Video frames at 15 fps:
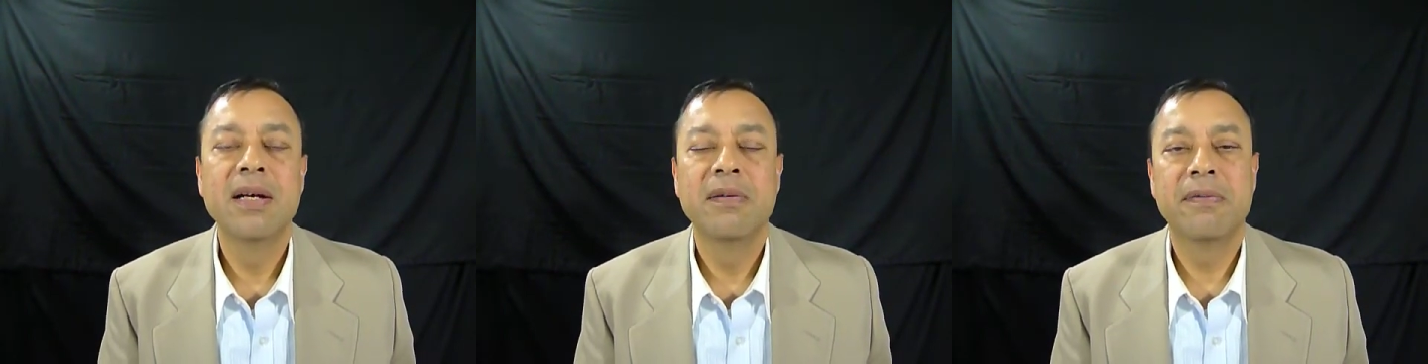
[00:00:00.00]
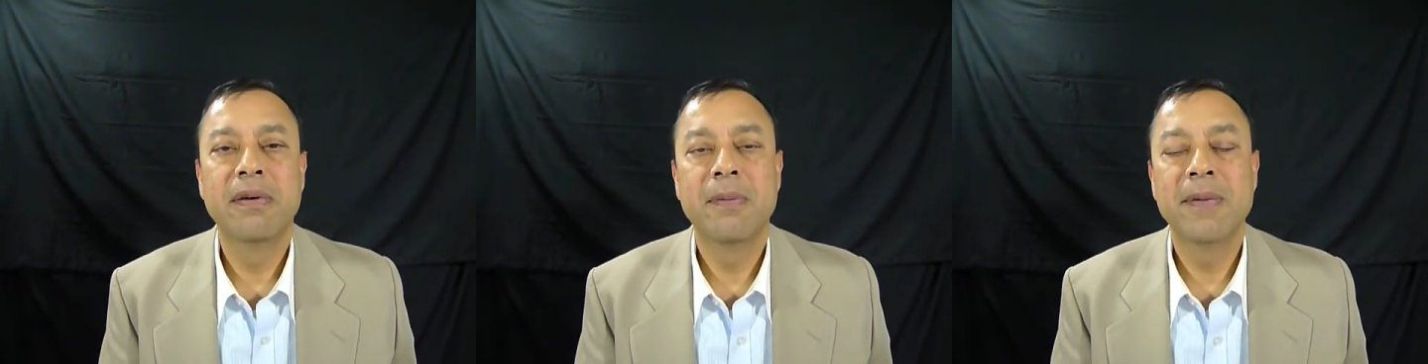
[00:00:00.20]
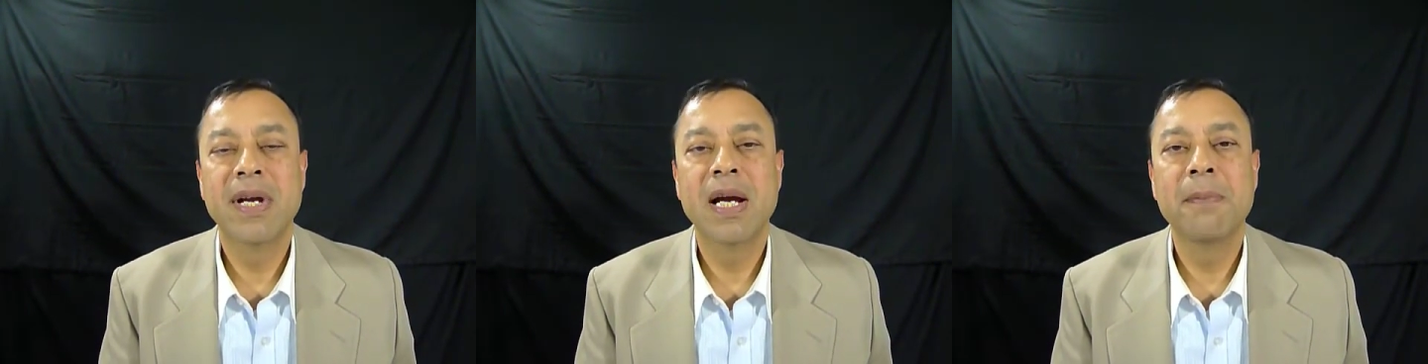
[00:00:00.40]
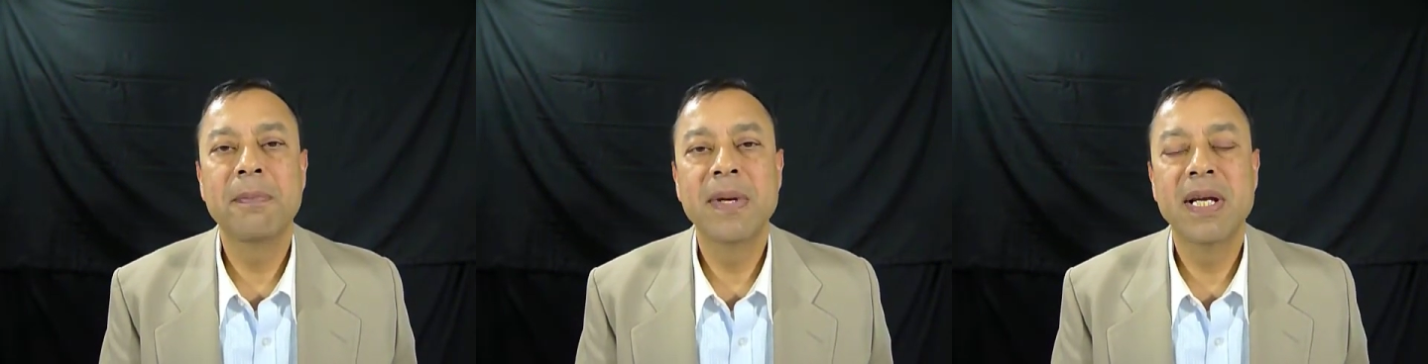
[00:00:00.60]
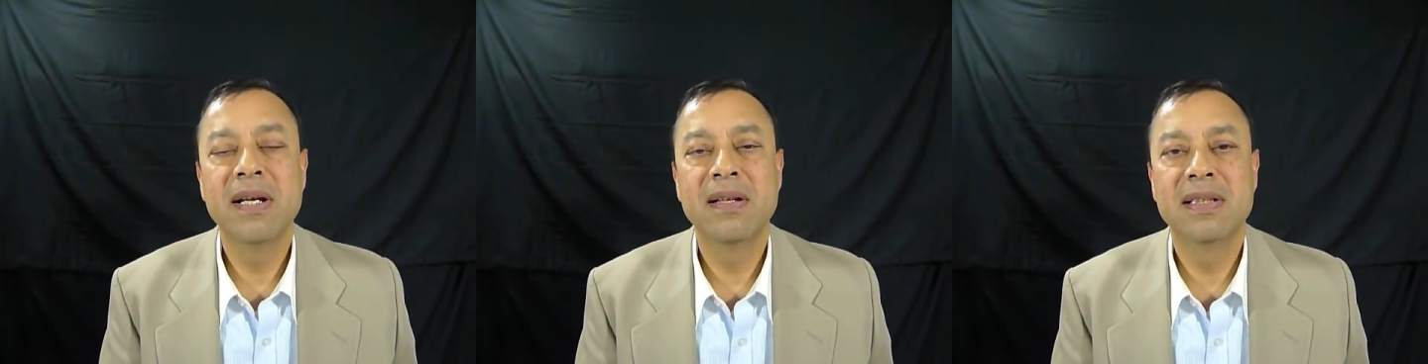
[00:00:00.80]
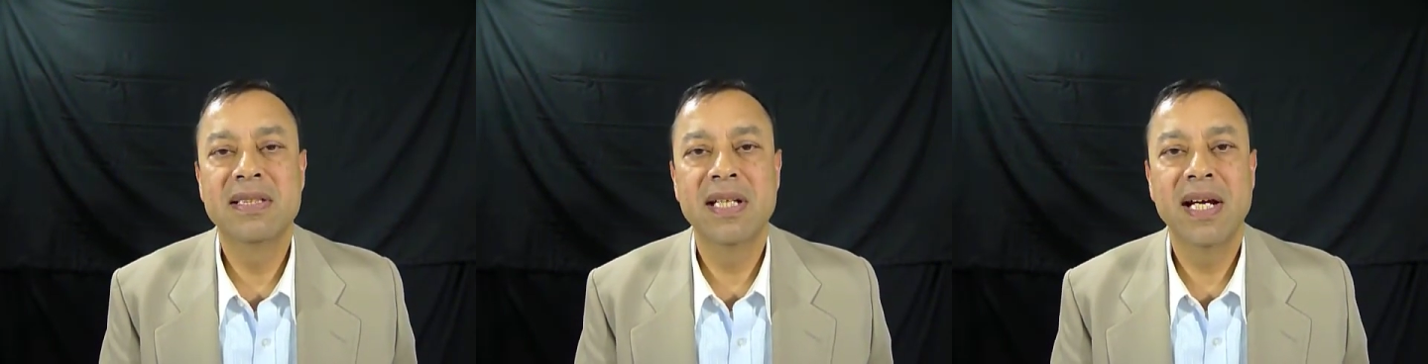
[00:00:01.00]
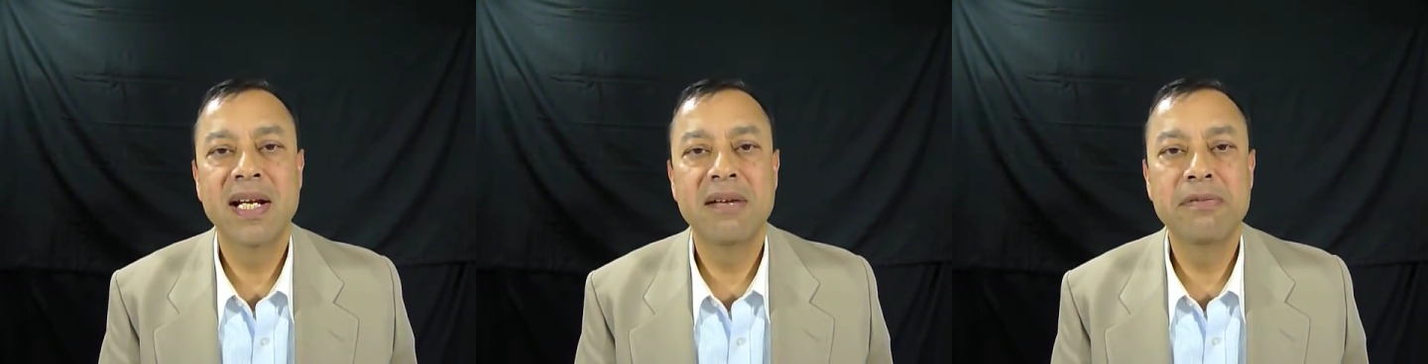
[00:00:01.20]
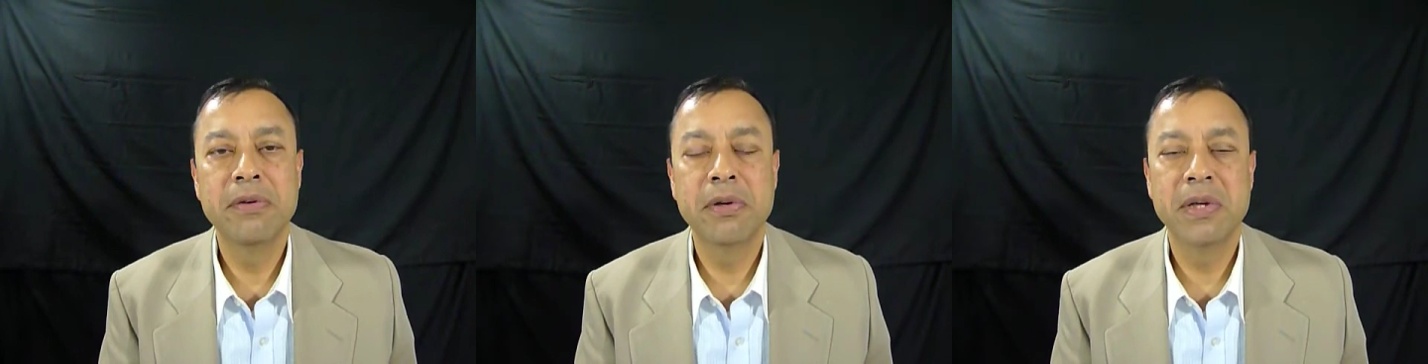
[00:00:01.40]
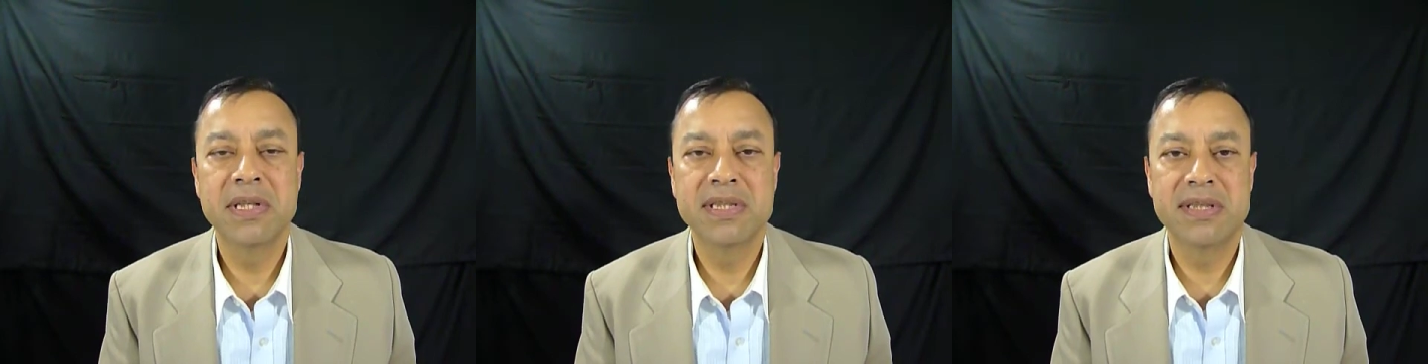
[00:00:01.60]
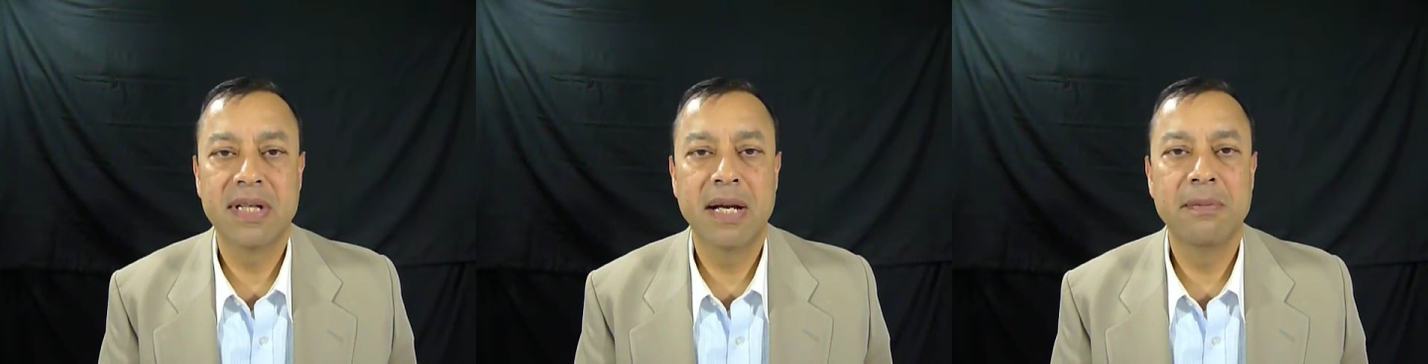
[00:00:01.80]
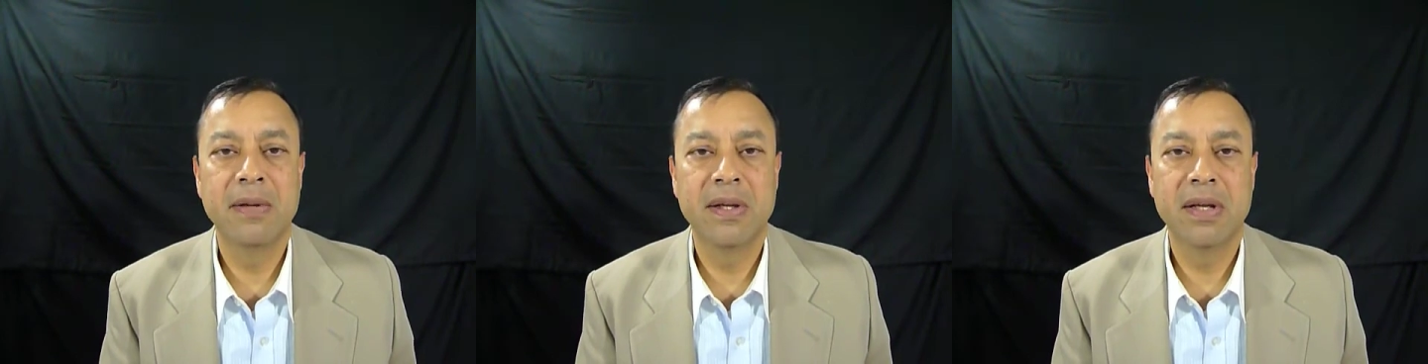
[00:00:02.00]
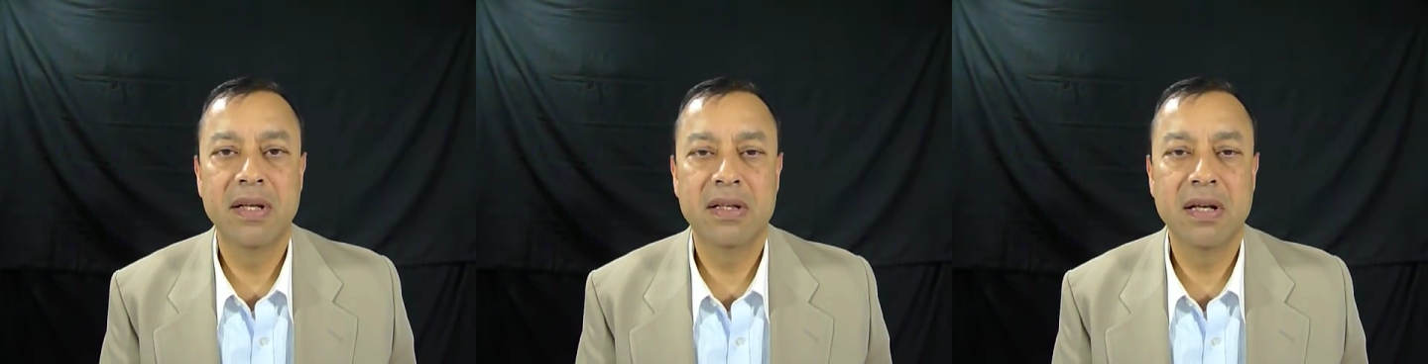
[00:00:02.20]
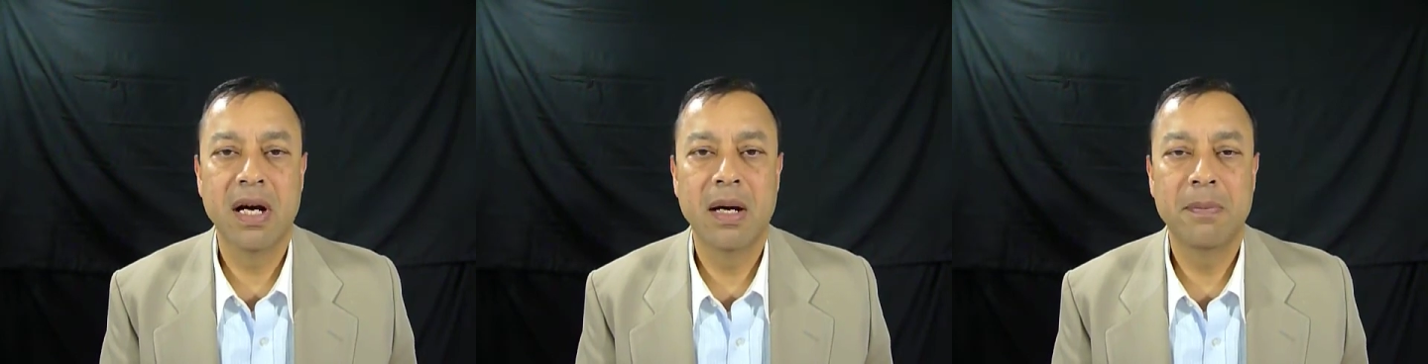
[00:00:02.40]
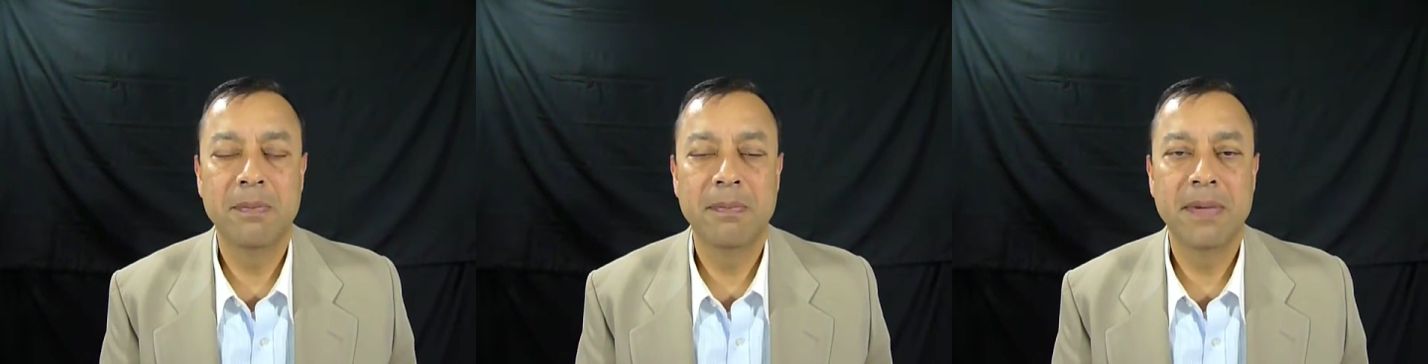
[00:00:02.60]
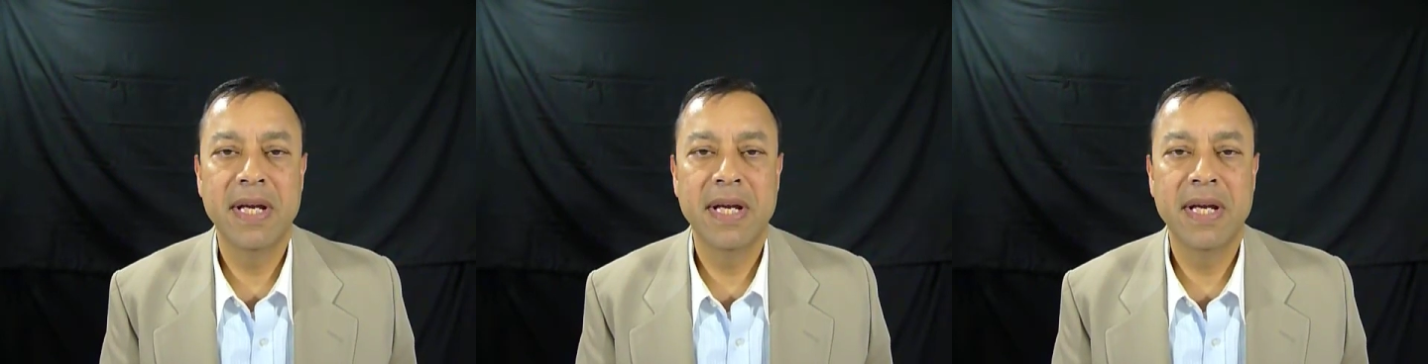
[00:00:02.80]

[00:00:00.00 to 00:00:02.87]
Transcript: from a company called ChinaFocusTravel.com,